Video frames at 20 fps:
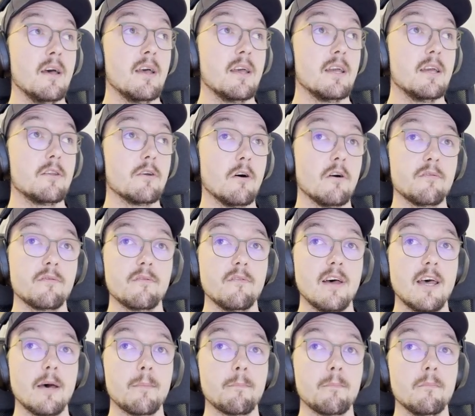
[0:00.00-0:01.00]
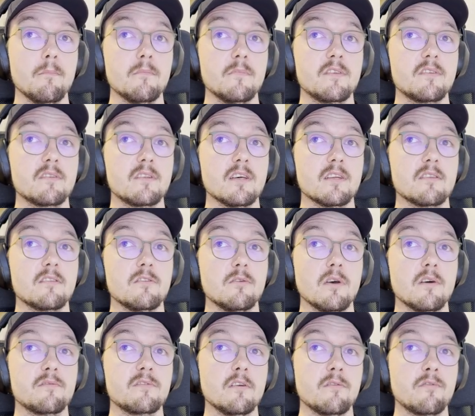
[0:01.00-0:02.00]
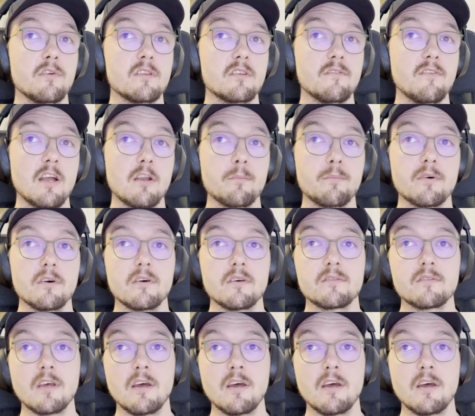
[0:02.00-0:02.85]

it often happens that you have different developers,